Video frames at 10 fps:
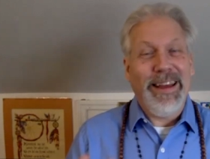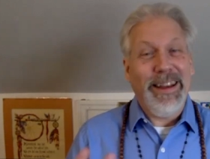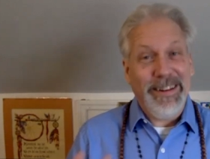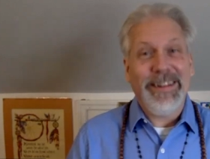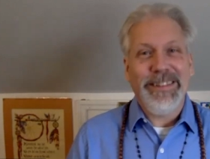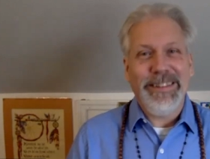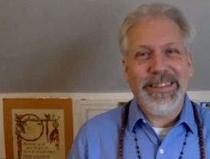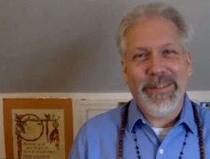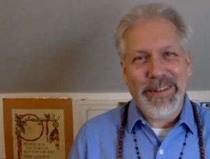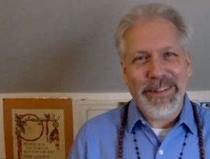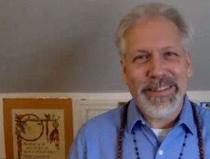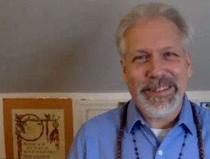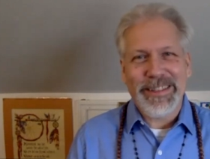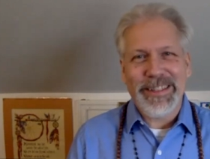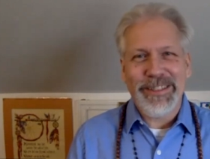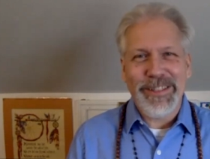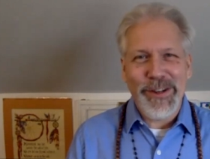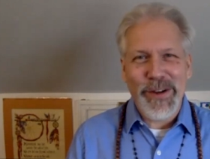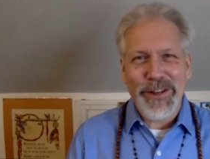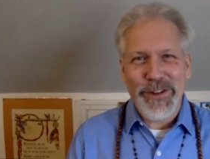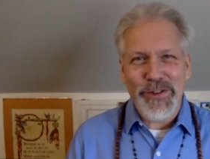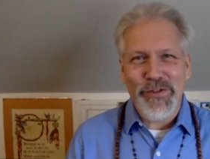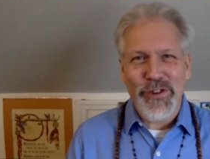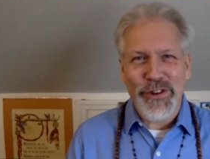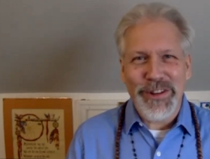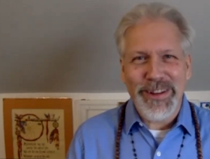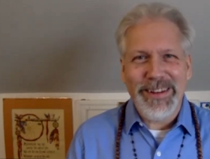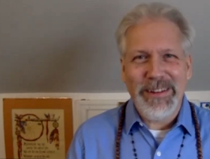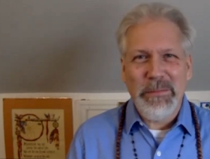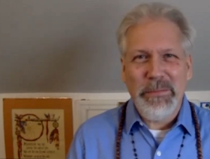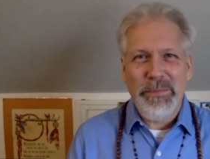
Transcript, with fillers: and in 1976, that's the year I turned 14.